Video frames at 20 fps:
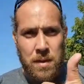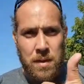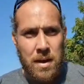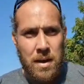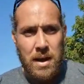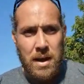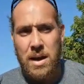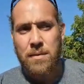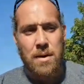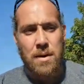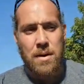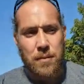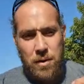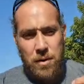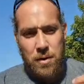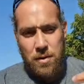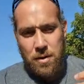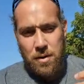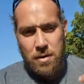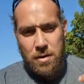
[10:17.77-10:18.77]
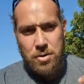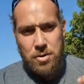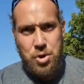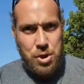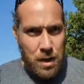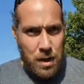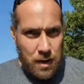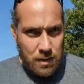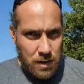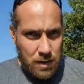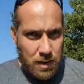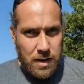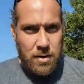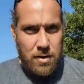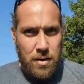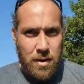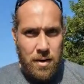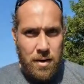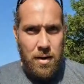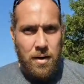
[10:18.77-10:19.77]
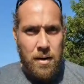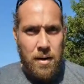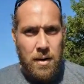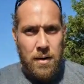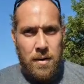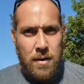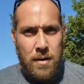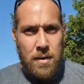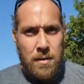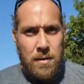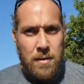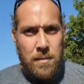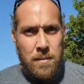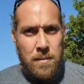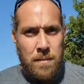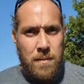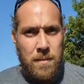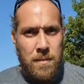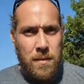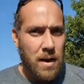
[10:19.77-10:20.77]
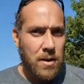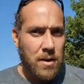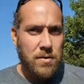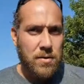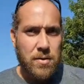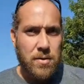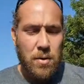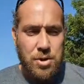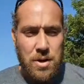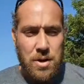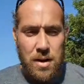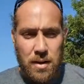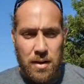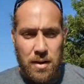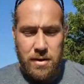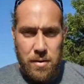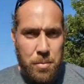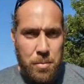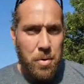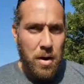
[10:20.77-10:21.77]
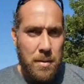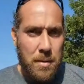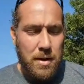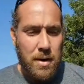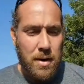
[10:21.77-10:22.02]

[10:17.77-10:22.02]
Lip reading: Even if you're John Lear, you guys know John Lear probably.